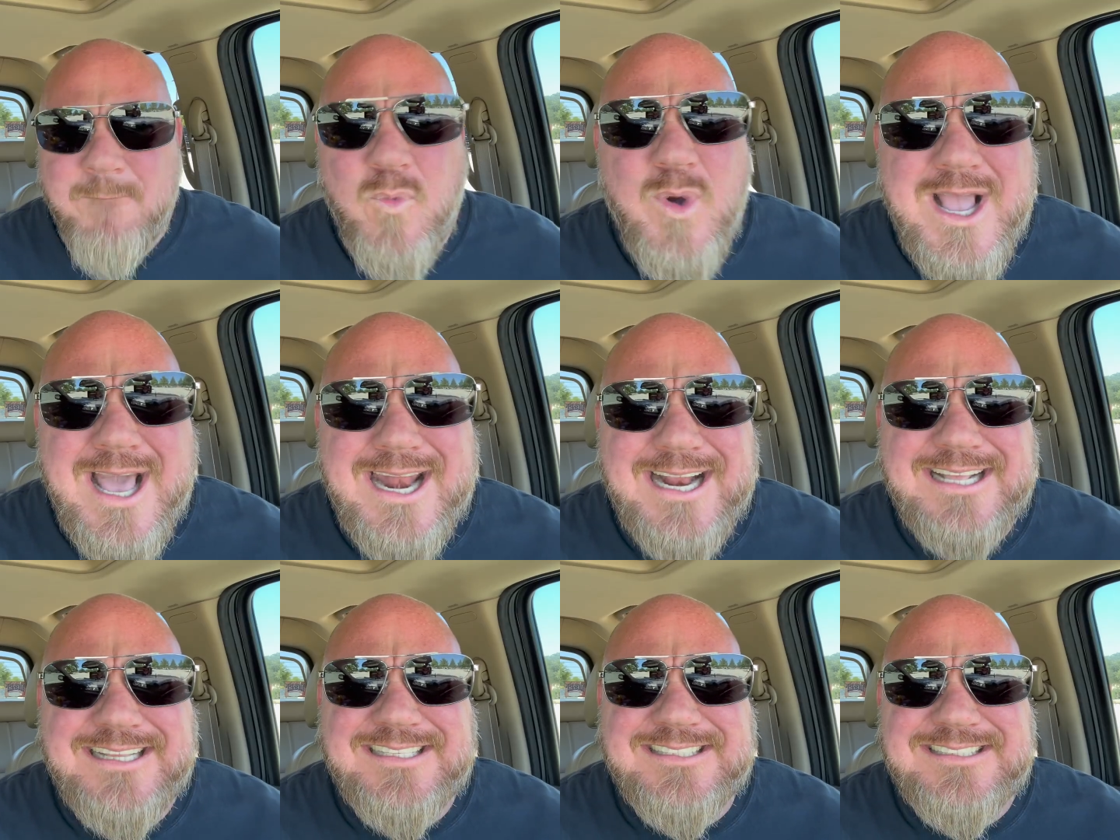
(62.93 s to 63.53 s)
We
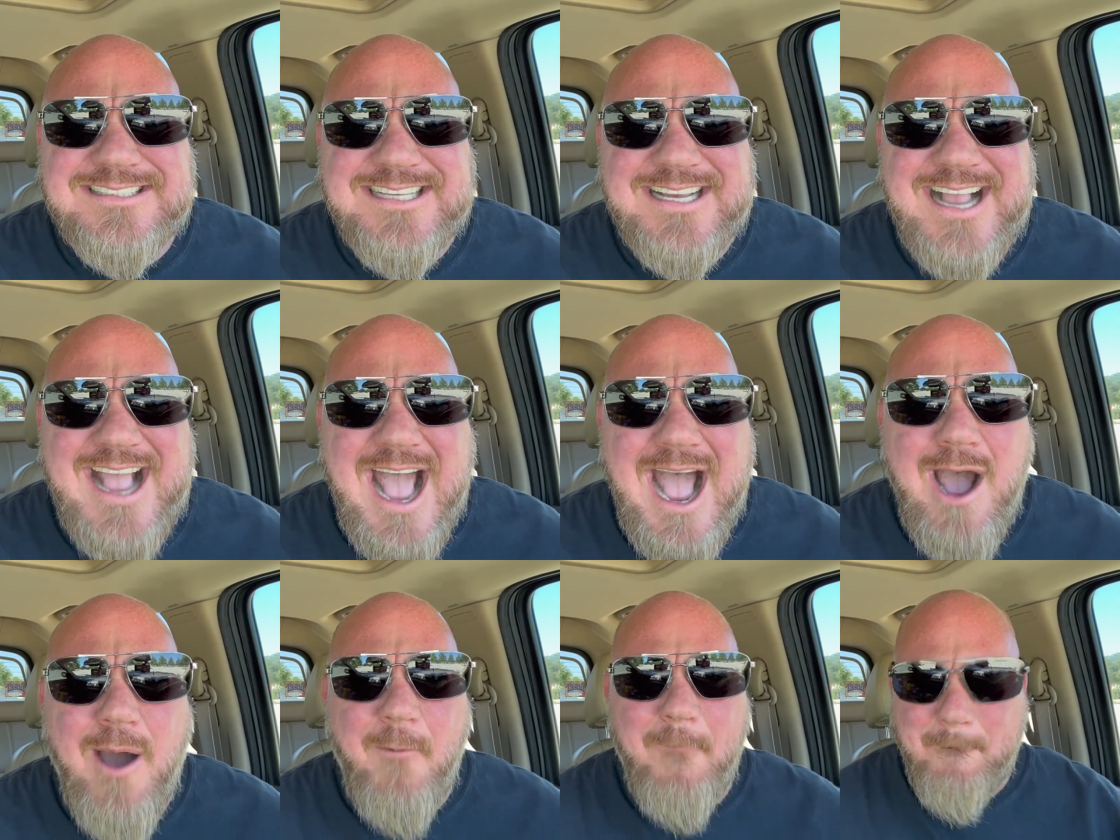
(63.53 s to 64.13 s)
gotta get this thing
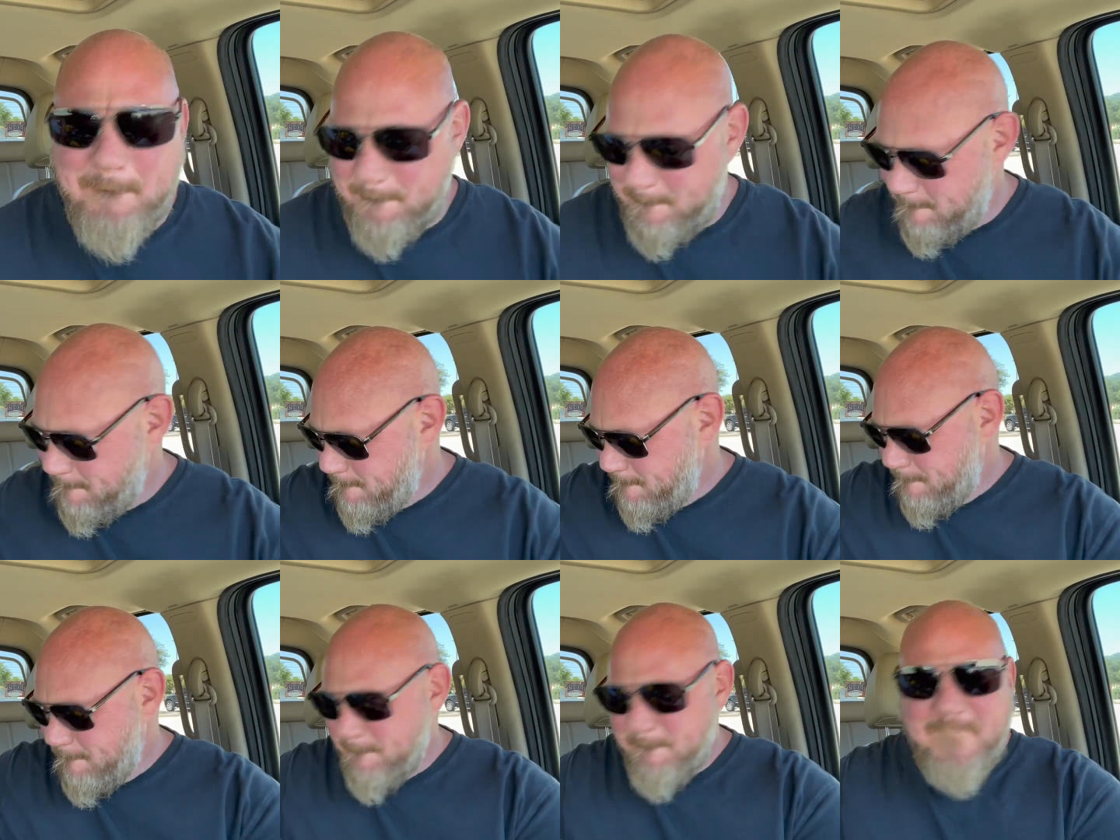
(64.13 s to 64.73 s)
out.
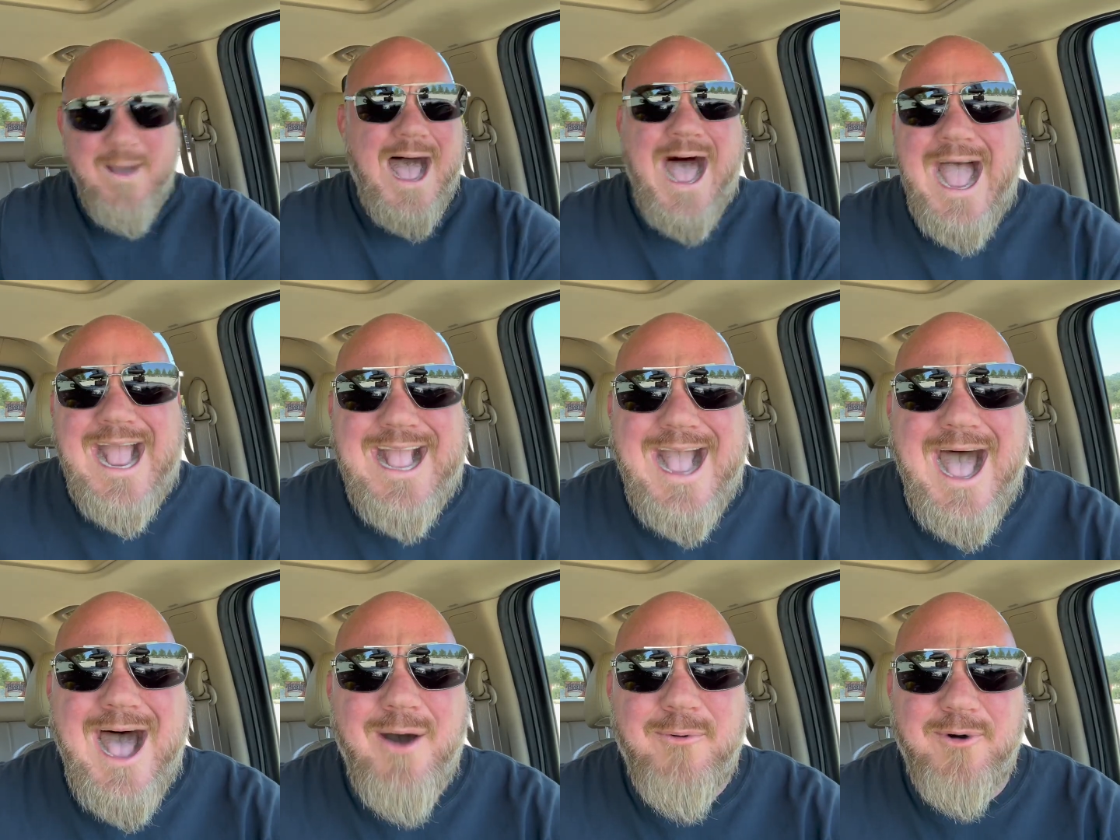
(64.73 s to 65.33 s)
I
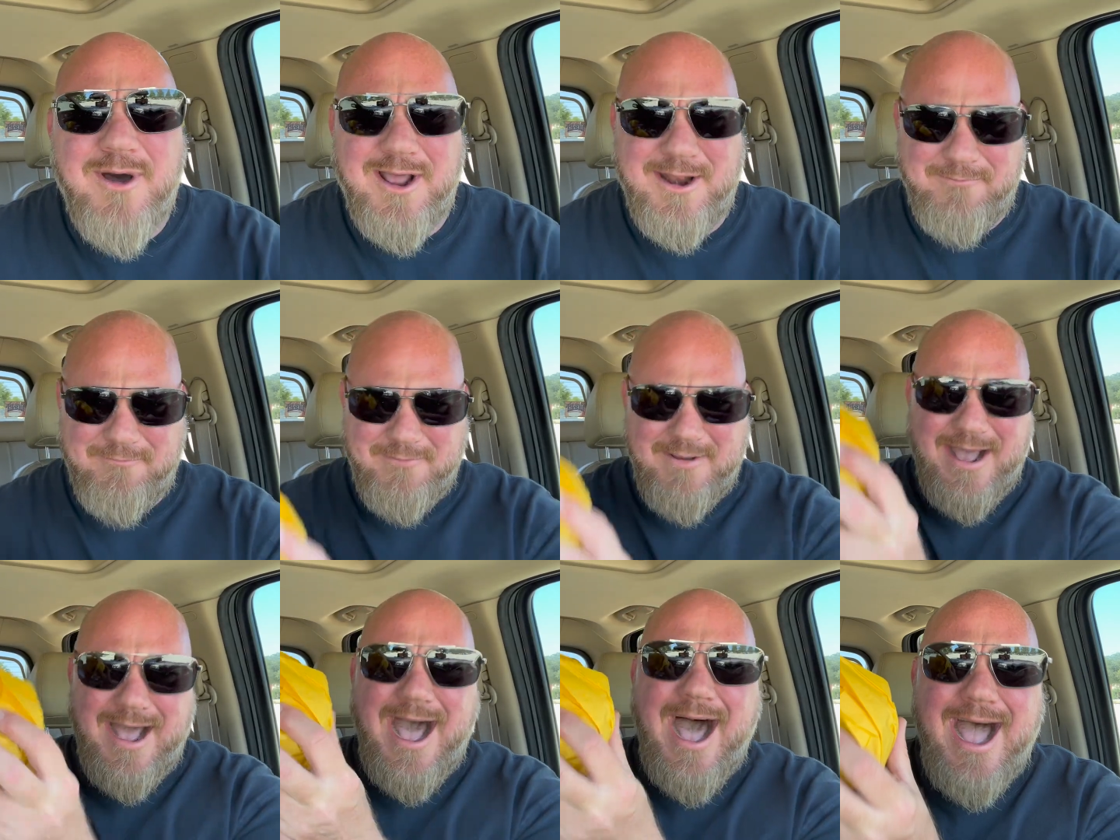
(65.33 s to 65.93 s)
got one.
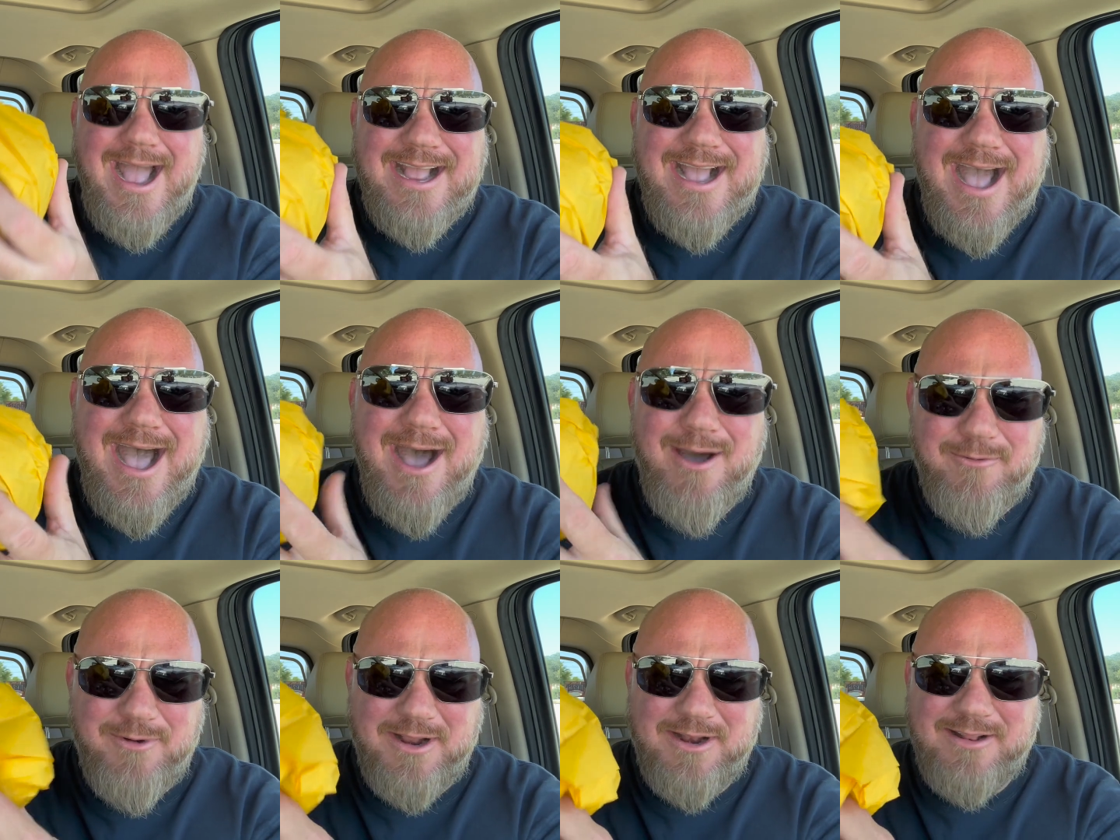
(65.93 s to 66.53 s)
I
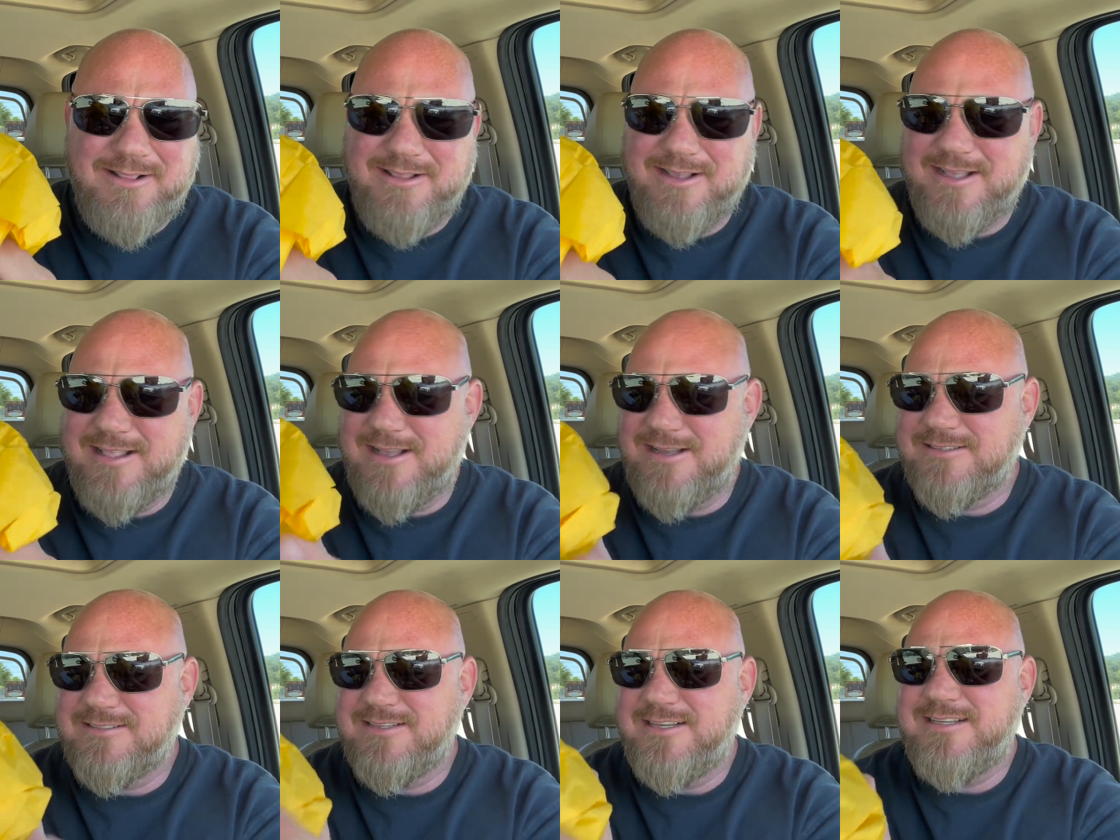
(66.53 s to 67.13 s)
got one. Look
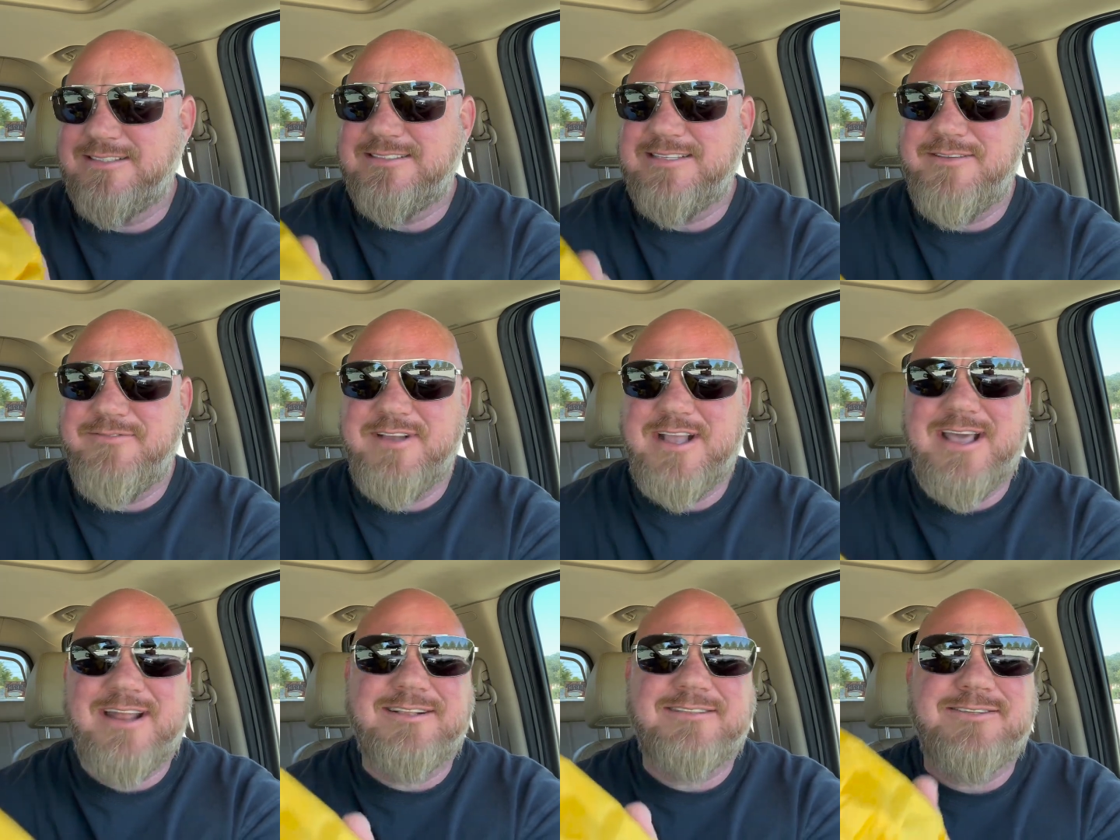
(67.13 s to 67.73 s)
at this. It's
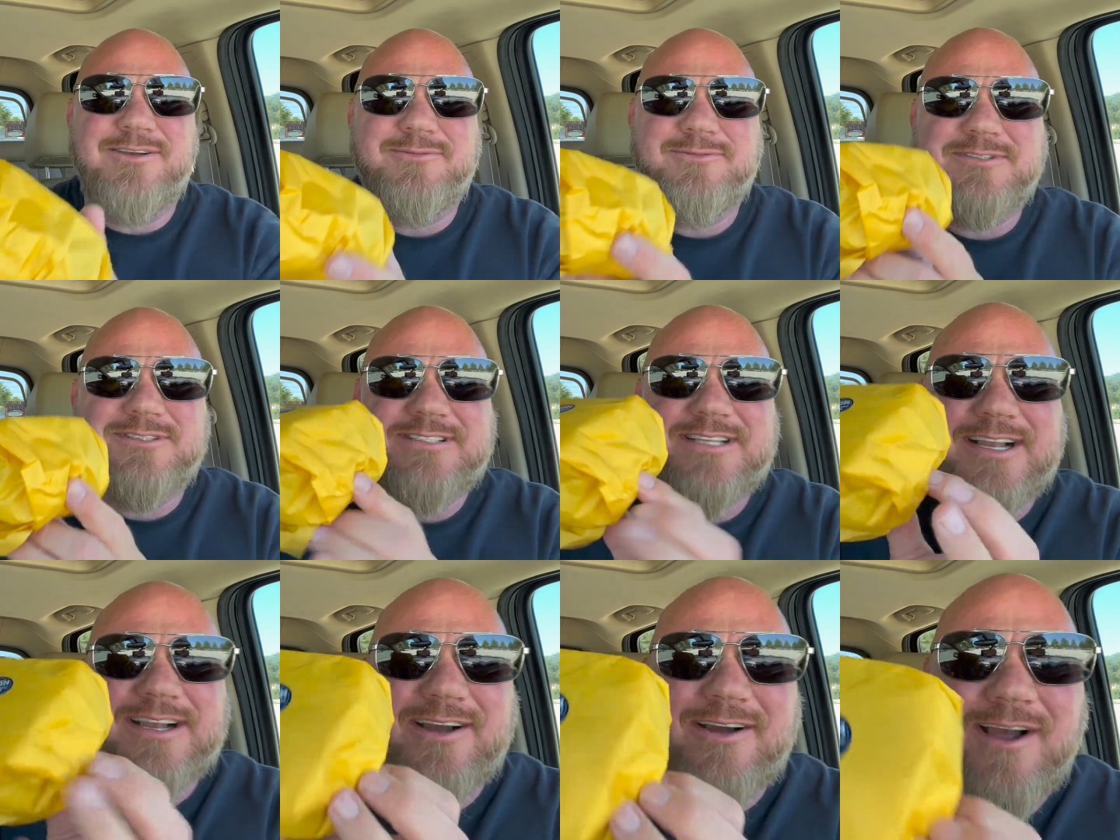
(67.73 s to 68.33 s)
even got its own
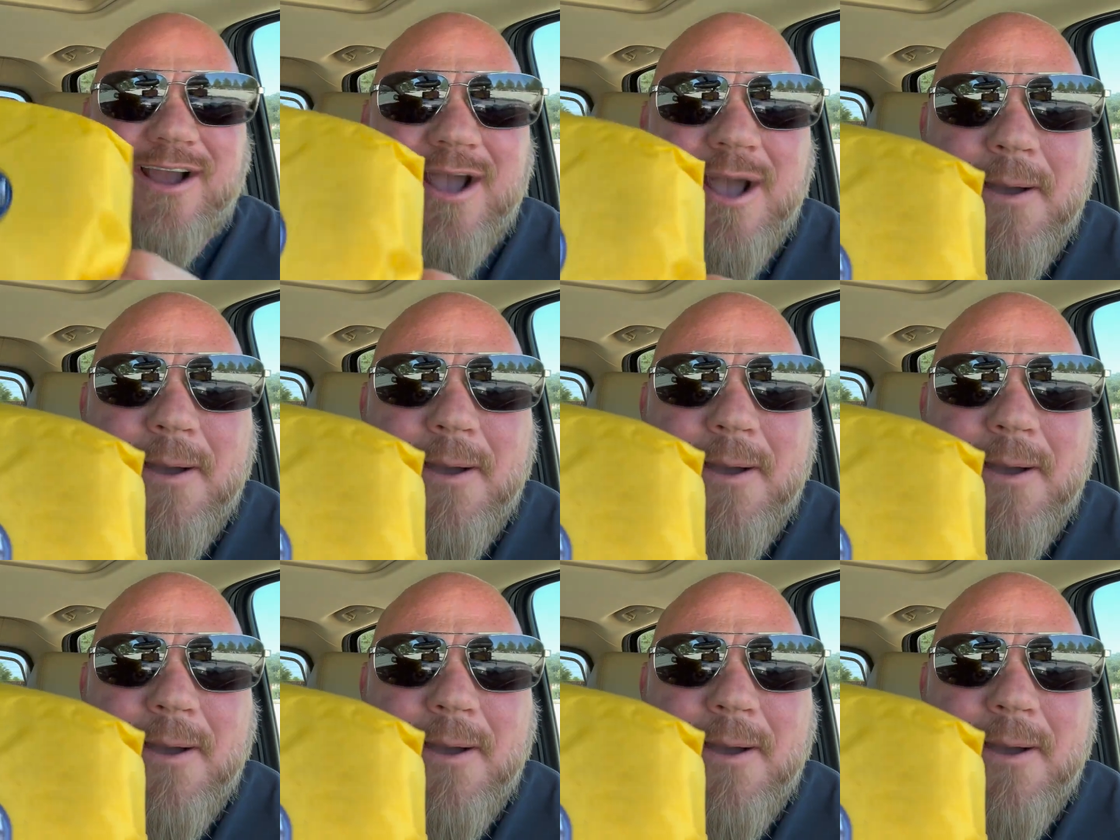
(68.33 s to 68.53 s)
sticker.